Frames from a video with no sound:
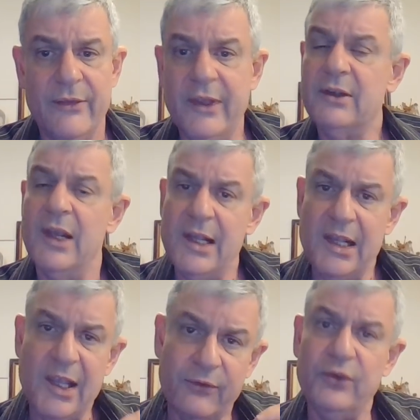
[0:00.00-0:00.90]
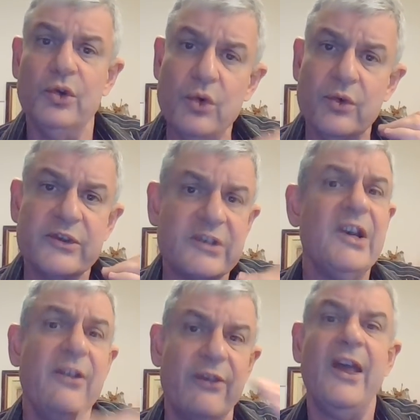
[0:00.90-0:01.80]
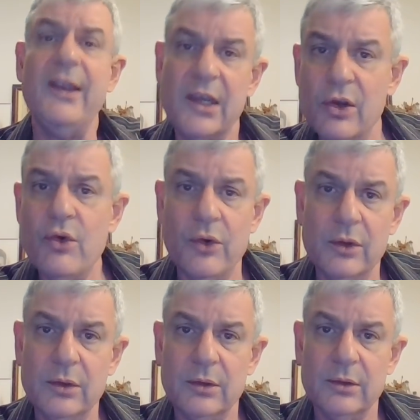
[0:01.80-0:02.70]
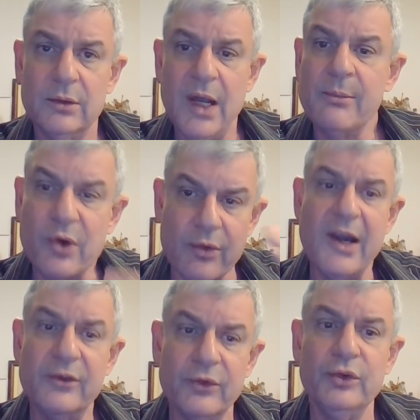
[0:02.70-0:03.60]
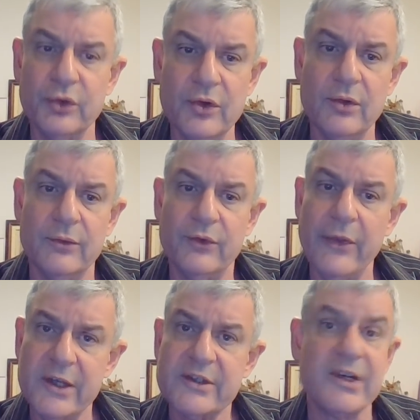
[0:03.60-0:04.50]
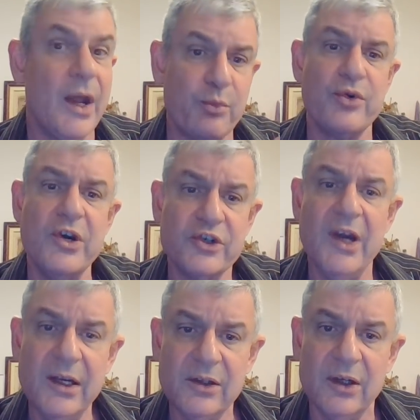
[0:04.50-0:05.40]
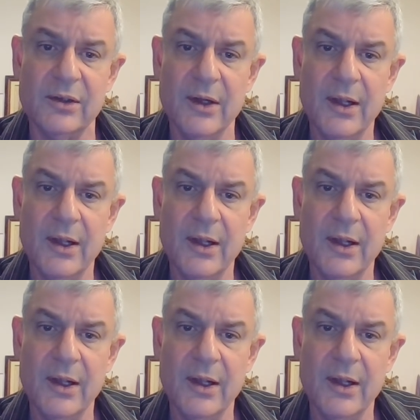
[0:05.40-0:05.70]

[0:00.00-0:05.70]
that if you say thank you, I'm grateful to you for this, I appreciate it,